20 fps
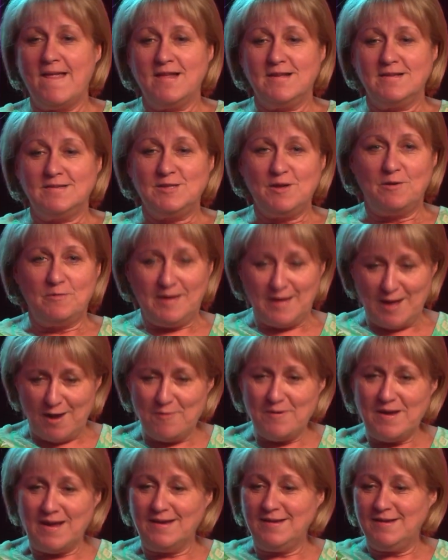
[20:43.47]
So we
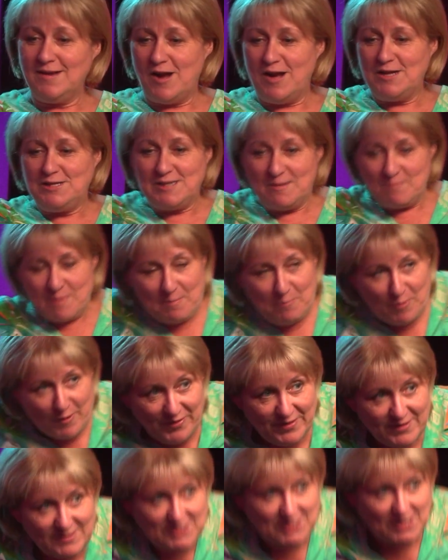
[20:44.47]
go in. I jump up
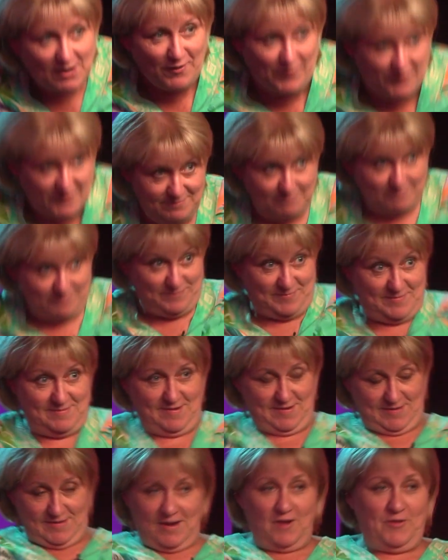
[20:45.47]
on
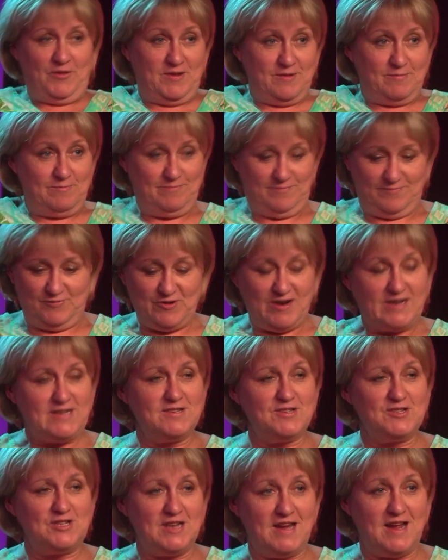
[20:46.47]
the
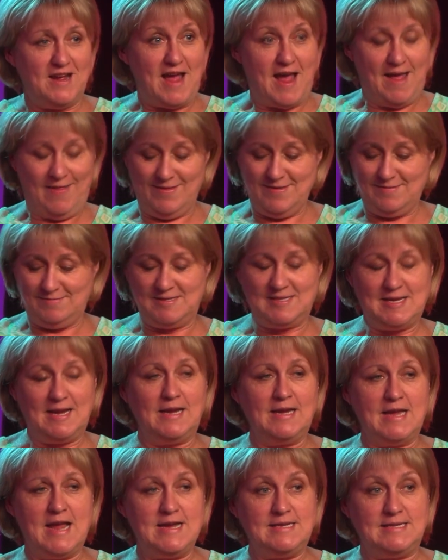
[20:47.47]
director's chair, and the
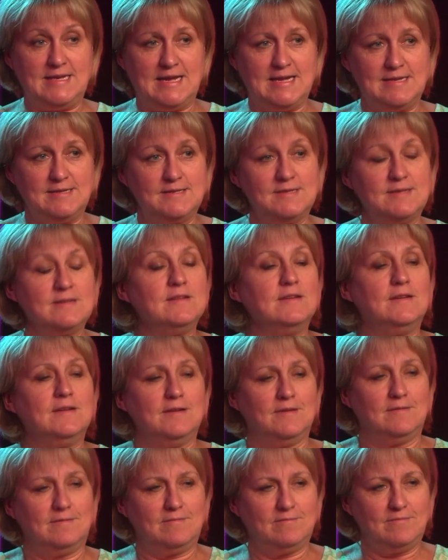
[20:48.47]
second AD's
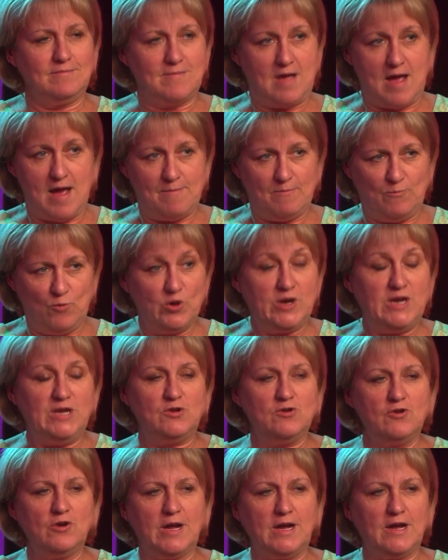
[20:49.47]

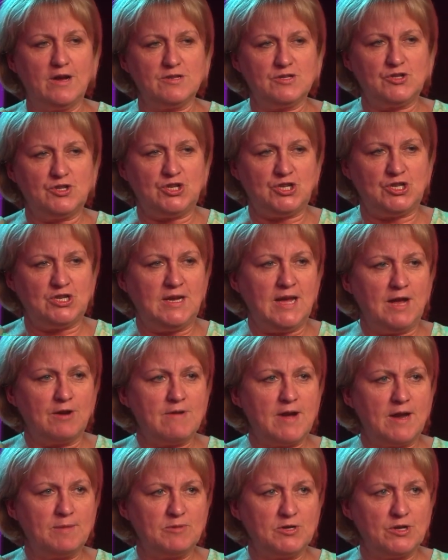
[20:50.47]
walkie-talkie goes, get her
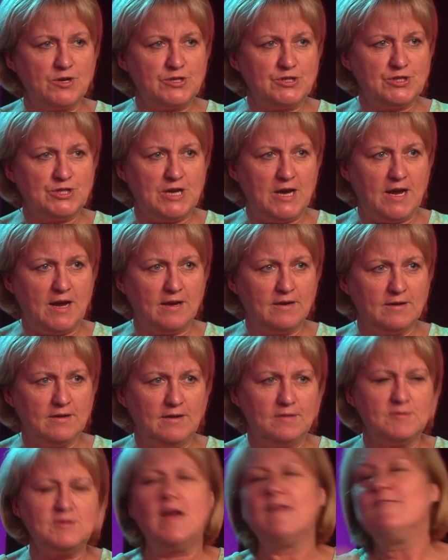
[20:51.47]
out of Madonna's chair. I
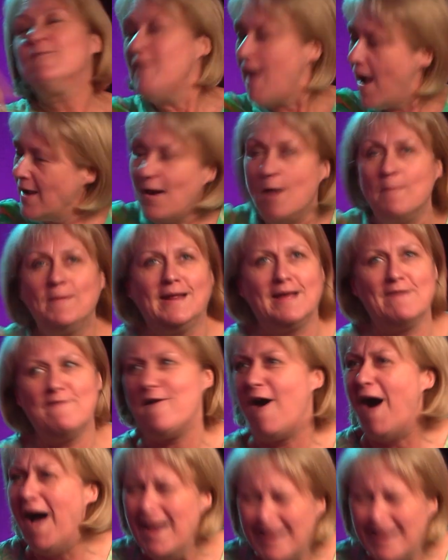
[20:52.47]
was like, fuck, I'm going to get fired.